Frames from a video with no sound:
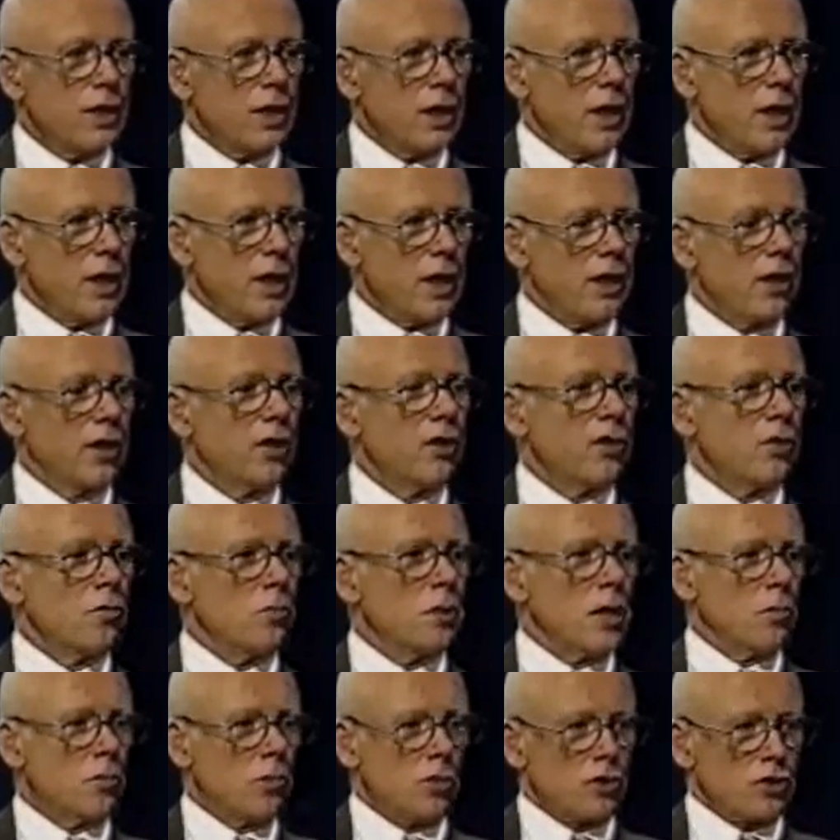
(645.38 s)
and other
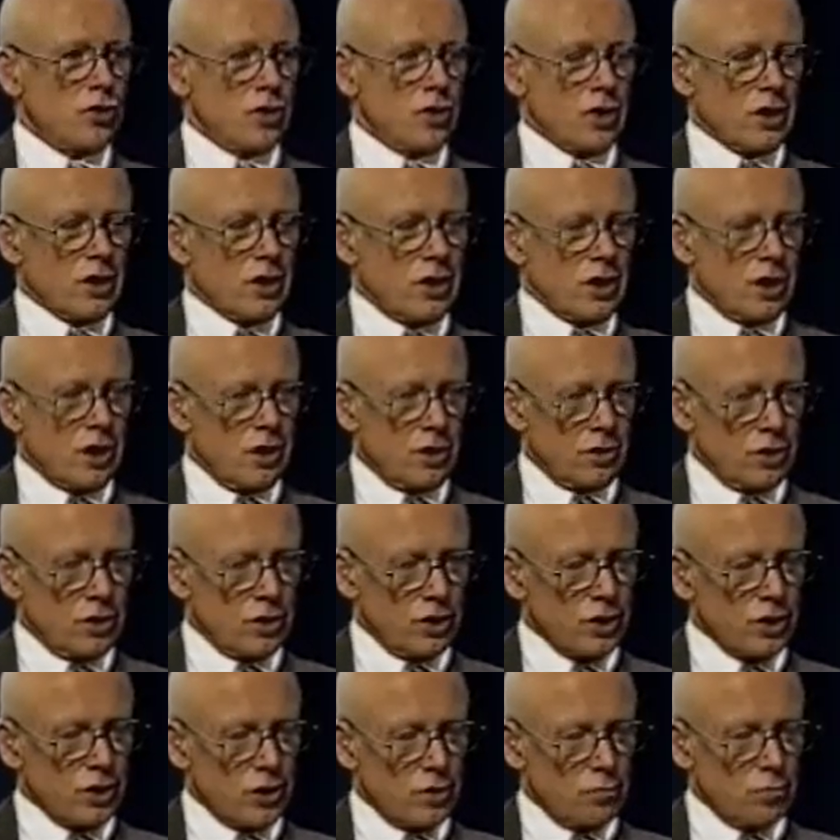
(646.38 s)
members of the care
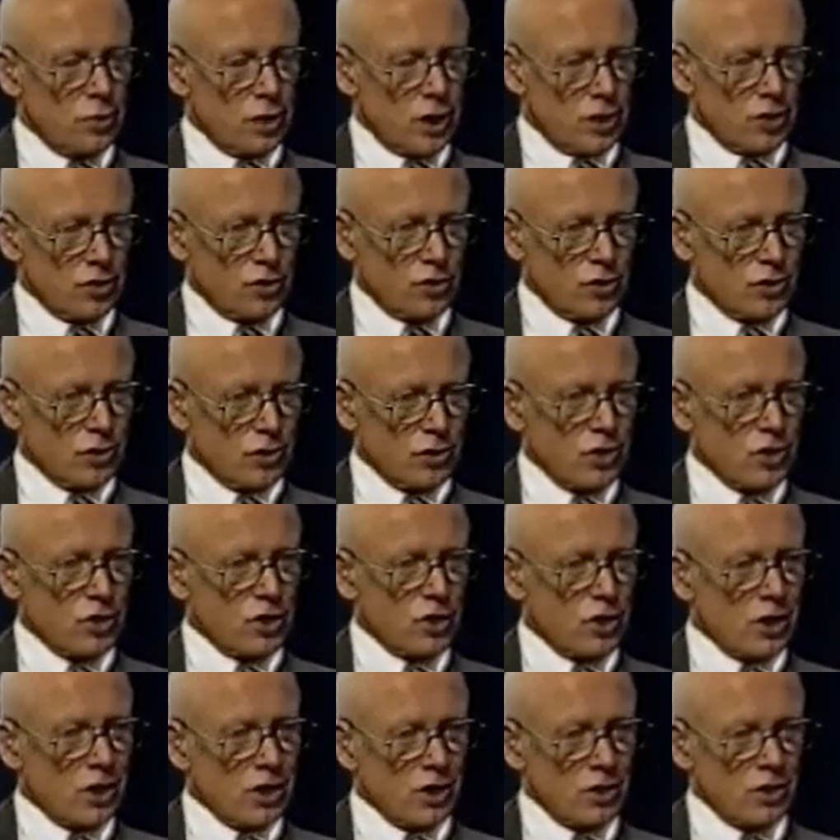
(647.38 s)
team. Medicine these
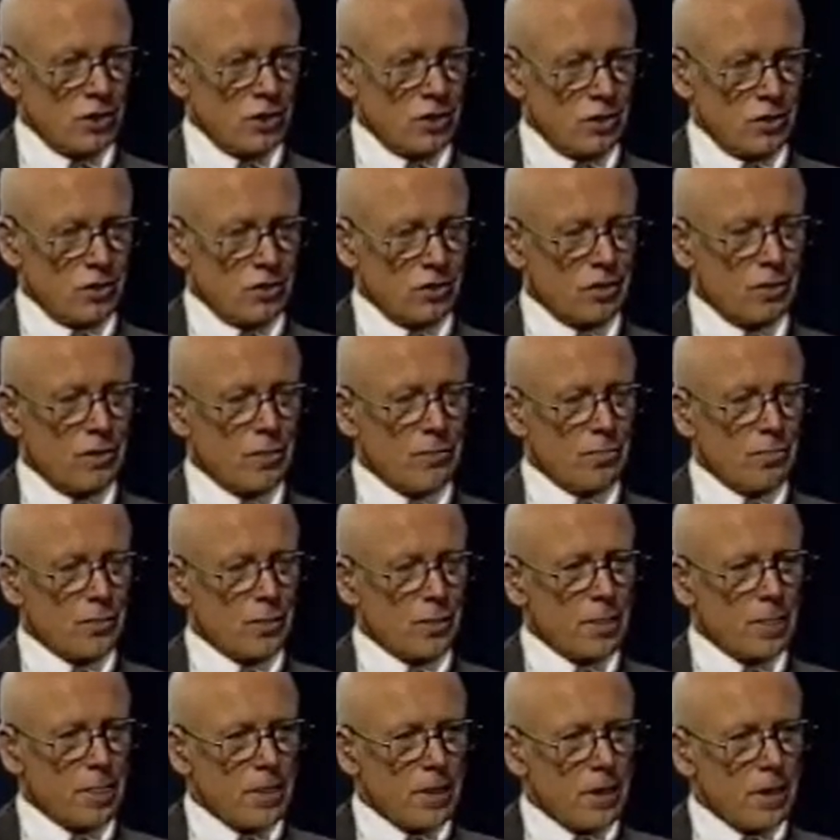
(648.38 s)
days is
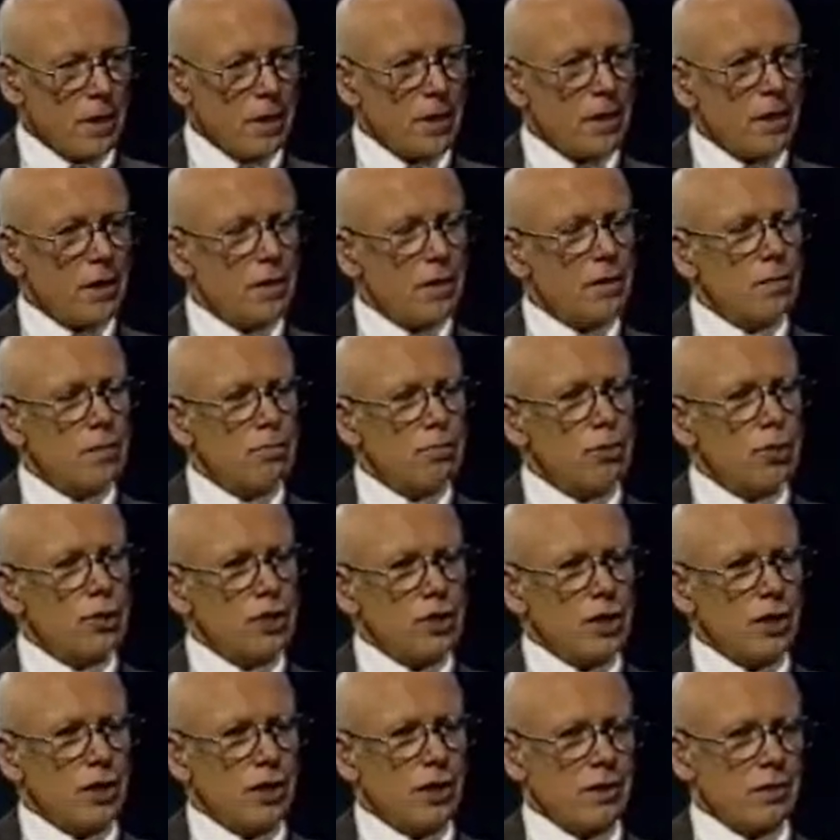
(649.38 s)

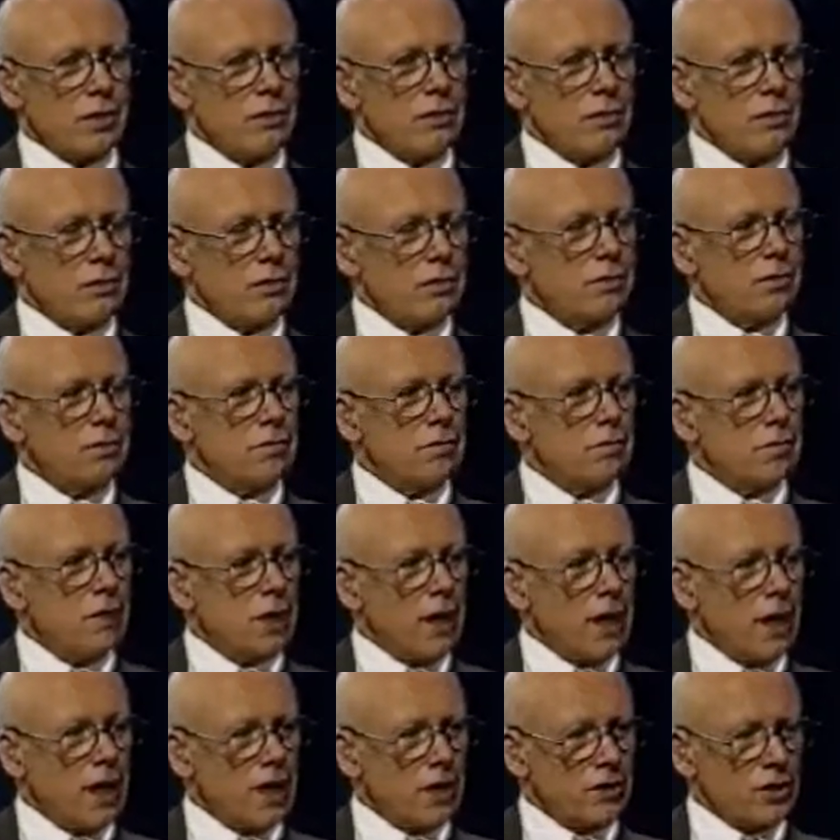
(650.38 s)
presented
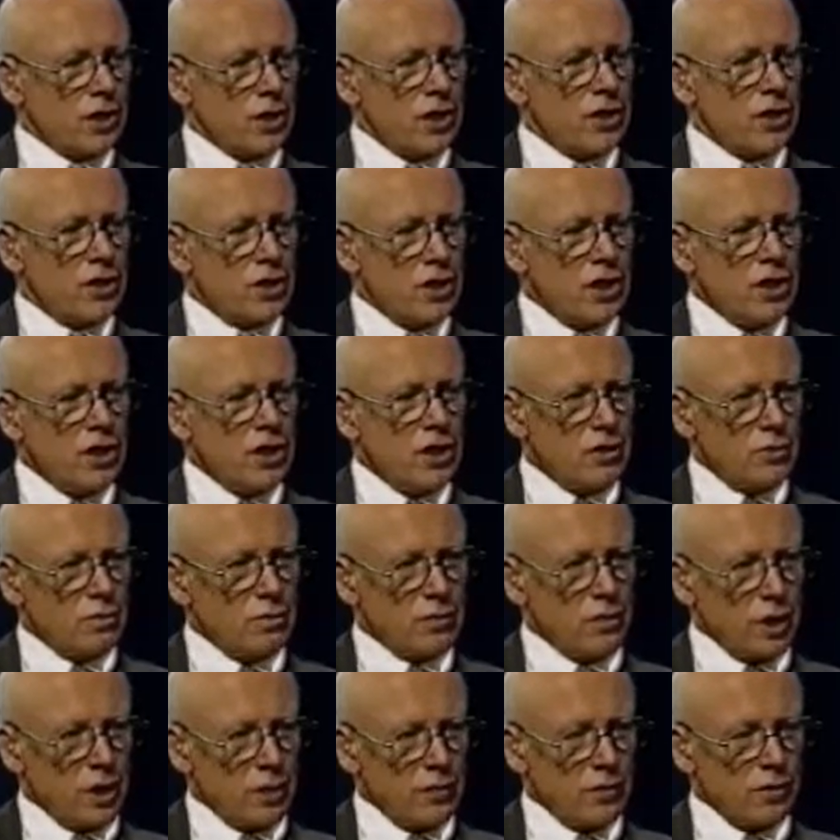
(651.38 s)
as a
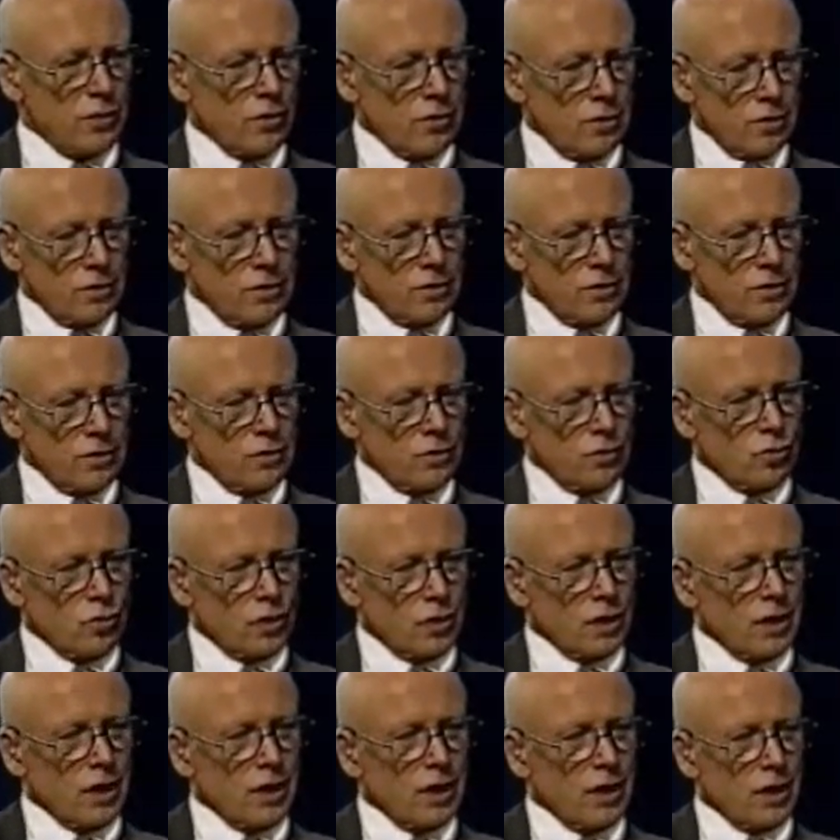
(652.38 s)
team effort.
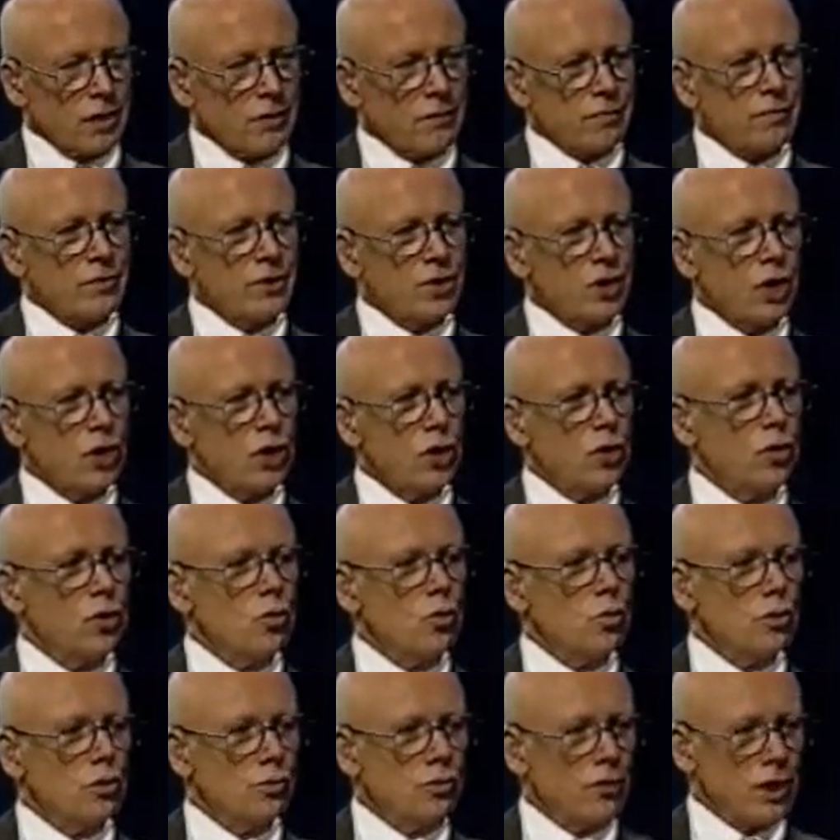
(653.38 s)
We have
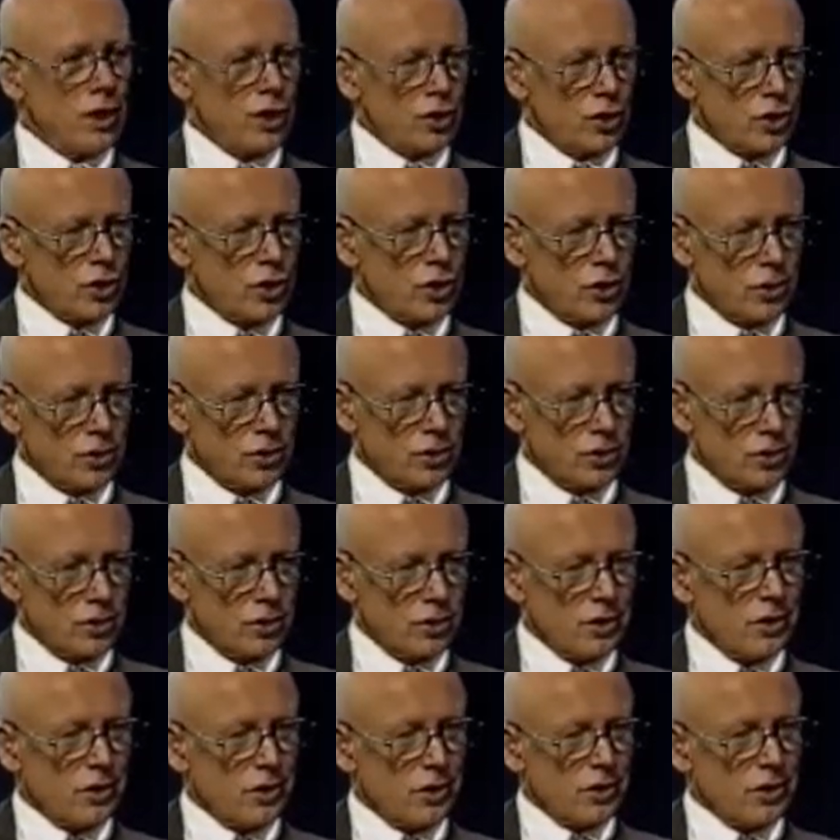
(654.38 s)
co-professionals,
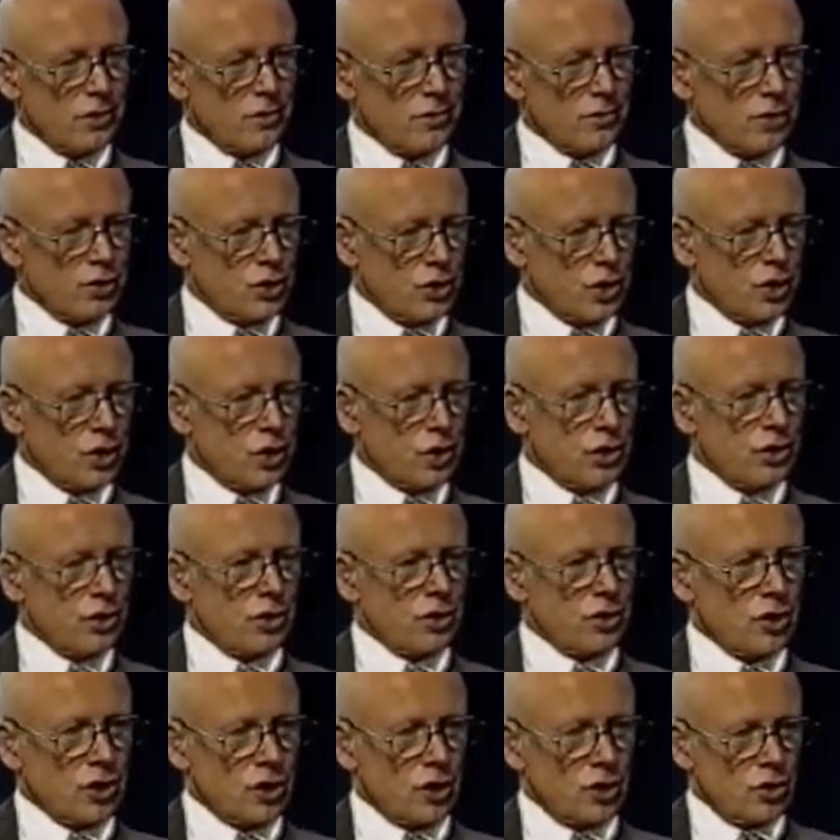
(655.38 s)

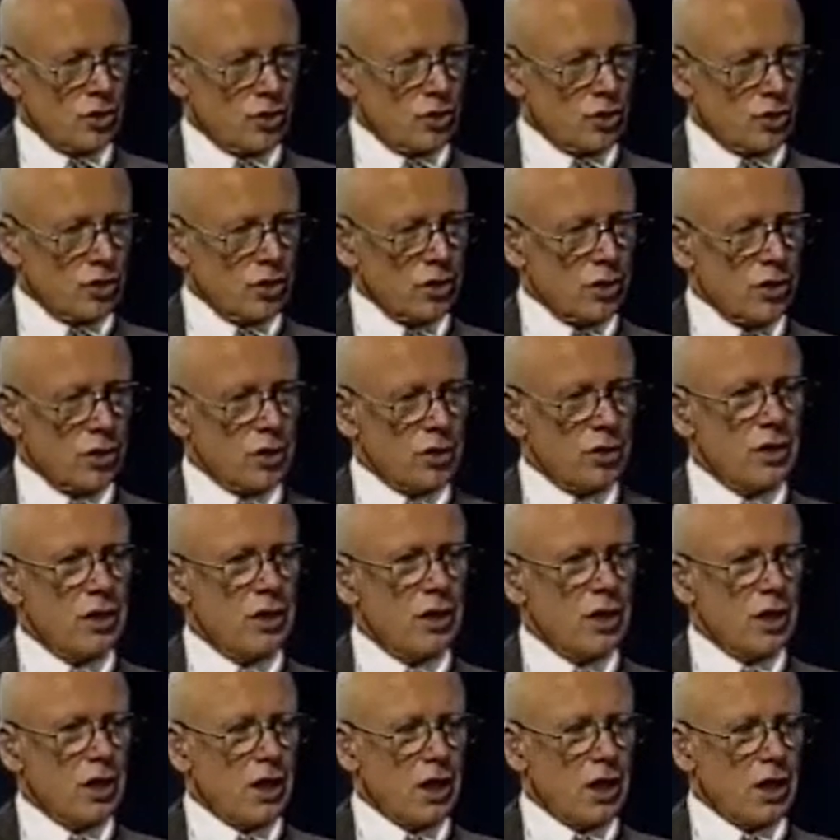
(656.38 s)
physicians and nurses,
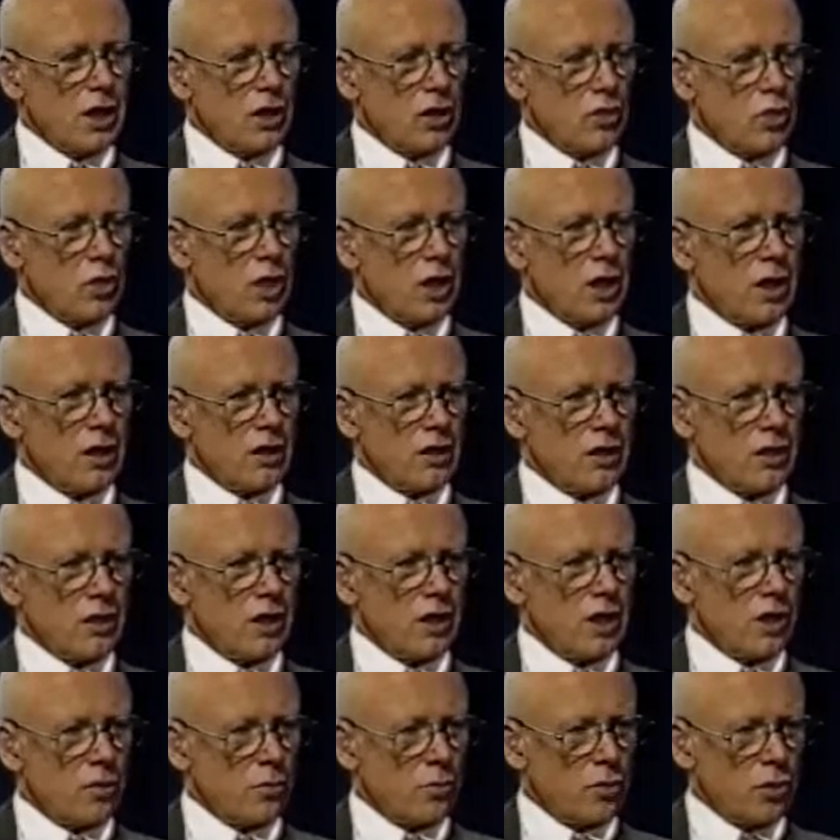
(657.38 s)
as well as a
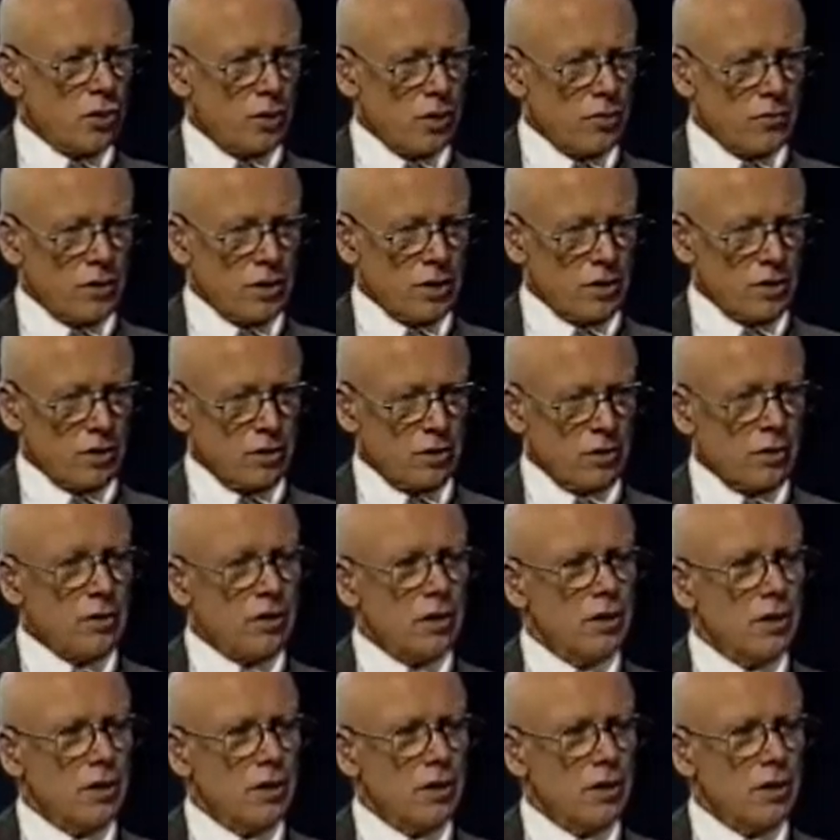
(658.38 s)
number of other